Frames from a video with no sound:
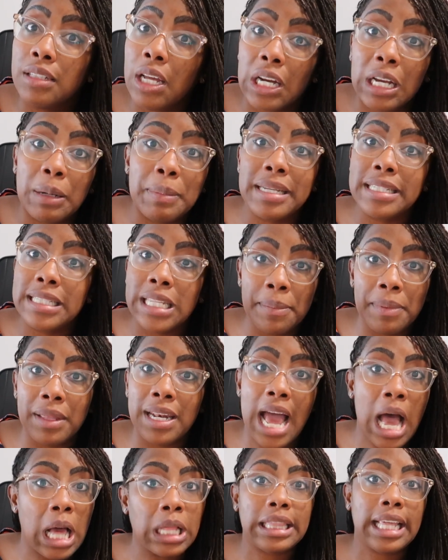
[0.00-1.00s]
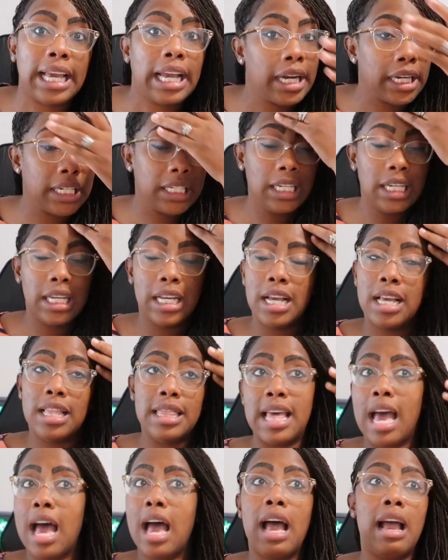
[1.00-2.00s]
There could be something out there
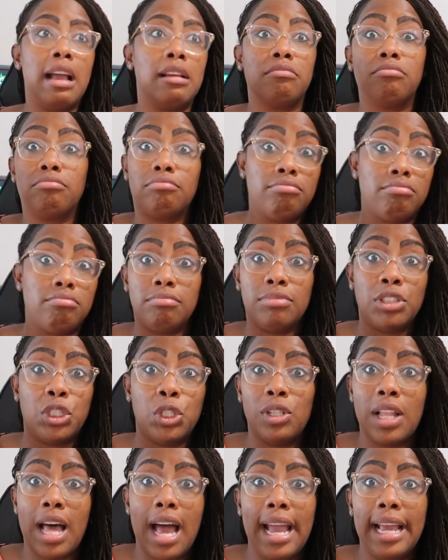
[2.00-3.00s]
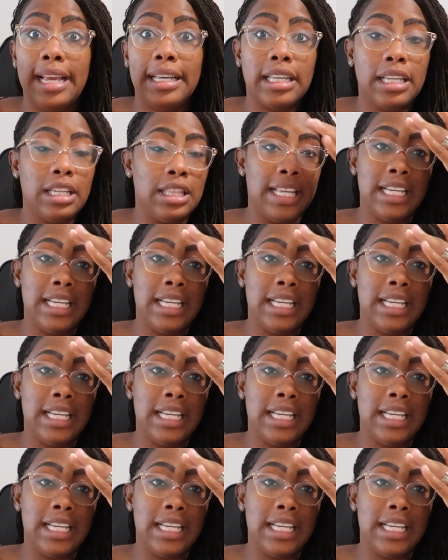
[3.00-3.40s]
that you like.